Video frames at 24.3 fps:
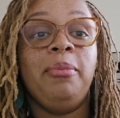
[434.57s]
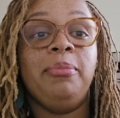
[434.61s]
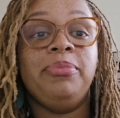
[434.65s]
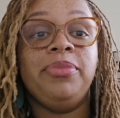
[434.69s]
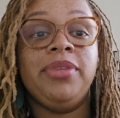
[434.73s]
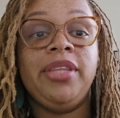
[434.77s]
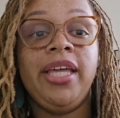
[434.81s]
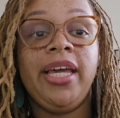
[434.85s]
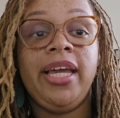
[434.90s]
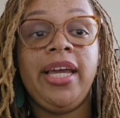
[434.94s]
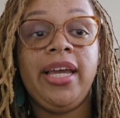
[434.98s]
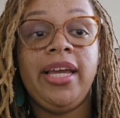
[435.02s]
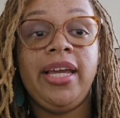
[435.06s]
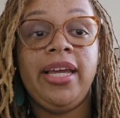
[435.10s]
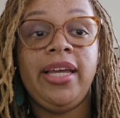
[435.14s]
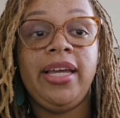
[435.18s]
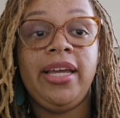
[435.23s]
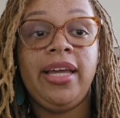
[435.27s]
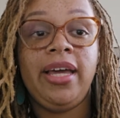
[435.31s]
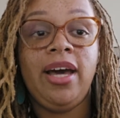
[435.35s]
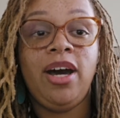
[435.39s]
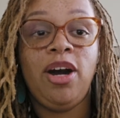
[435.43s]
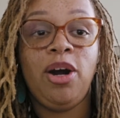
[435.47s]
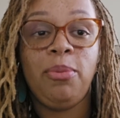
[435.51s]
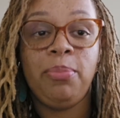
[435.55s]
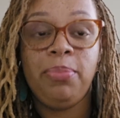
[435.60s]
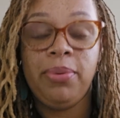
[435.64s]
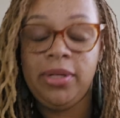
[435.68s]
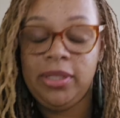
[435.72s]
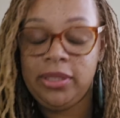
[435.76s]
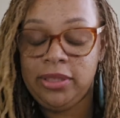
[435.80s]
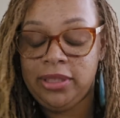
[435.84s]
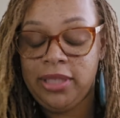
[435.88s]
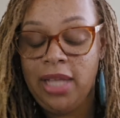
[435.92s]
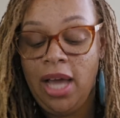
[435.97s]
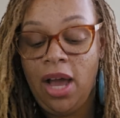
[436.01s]
They help
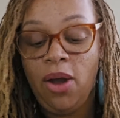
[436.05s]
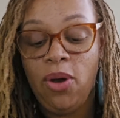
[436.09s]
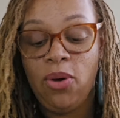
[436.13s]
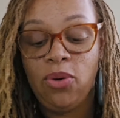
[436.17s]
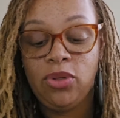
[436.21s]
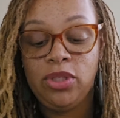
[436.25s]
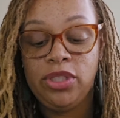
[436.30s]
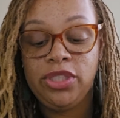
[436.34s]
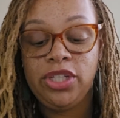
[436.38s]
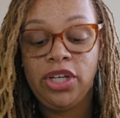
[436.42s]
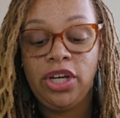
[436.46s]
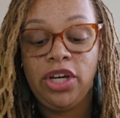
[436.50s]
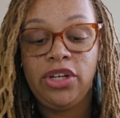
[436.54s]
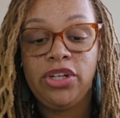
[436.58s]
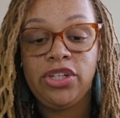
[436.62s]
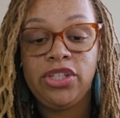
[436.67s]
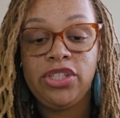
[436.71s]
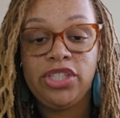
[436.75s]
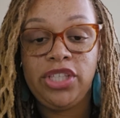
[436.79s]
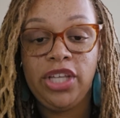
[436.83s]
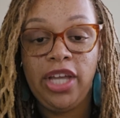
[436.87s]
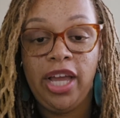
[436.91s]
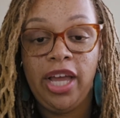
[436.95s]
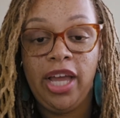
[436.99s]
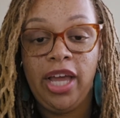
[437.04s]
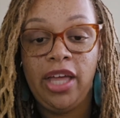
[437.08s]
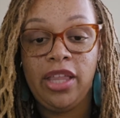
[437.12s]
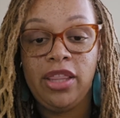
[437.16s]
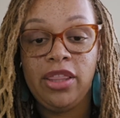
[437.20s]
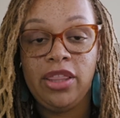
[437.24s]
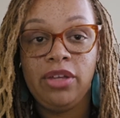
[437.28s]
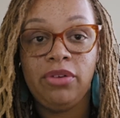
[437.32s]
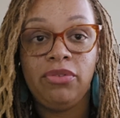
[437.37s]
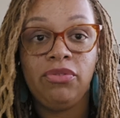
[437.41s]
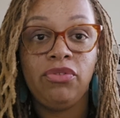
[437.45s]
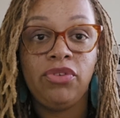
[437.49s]
us not only to
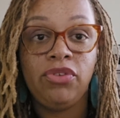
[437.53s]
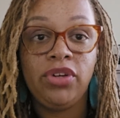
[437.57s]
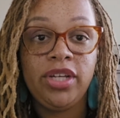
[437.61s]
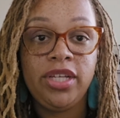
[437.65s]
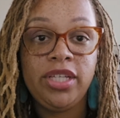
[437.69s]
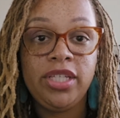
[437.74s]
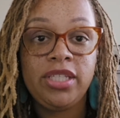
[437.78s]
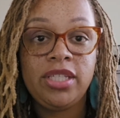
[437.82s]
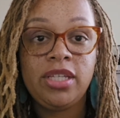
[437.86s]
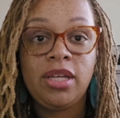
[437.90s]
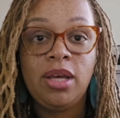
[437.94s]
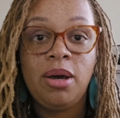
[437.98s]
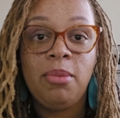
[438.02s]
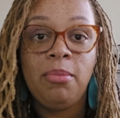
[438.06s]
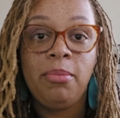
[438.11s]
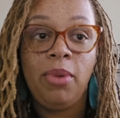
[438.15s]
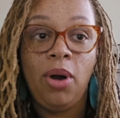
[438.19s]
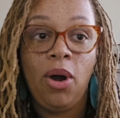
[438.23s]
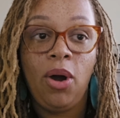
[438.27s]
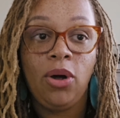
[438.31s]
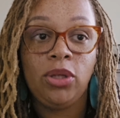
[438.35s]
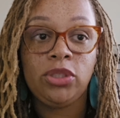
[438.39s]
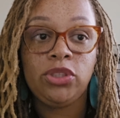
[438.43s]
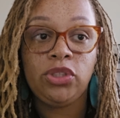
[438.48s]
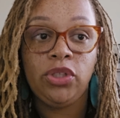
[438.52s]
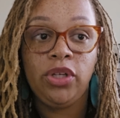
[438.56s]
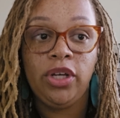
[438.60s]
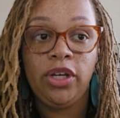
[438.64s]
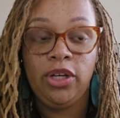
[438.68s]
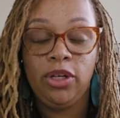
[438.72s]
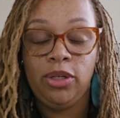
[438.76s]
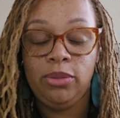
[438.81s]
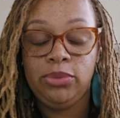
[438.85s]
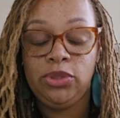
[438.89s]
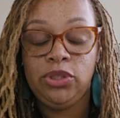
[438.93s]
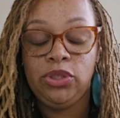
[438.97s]
understand the risk, but also
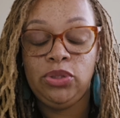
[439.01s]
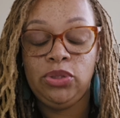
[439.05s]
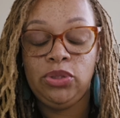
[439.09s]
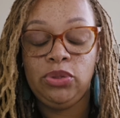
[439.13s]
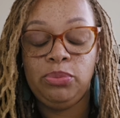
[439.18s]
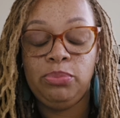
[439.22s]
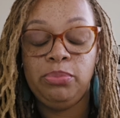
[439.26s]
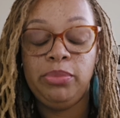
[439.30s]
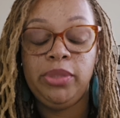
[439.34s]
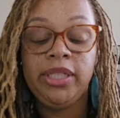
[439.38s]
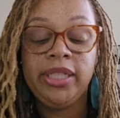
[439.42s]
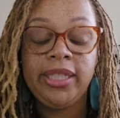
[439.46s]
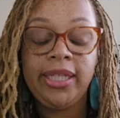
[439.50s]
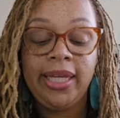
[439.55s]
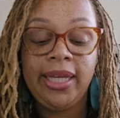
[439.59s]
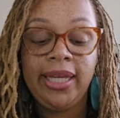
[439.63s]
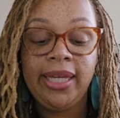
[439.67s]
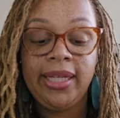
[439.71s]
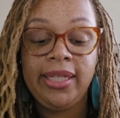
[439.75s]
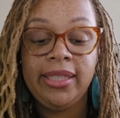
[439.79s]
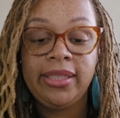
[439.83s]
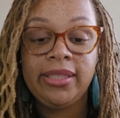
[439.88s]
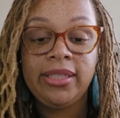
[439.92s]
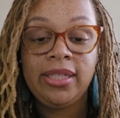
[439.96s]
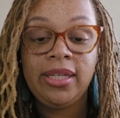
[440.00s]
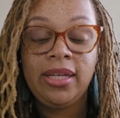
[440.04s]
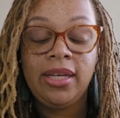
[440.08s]
help to mitigate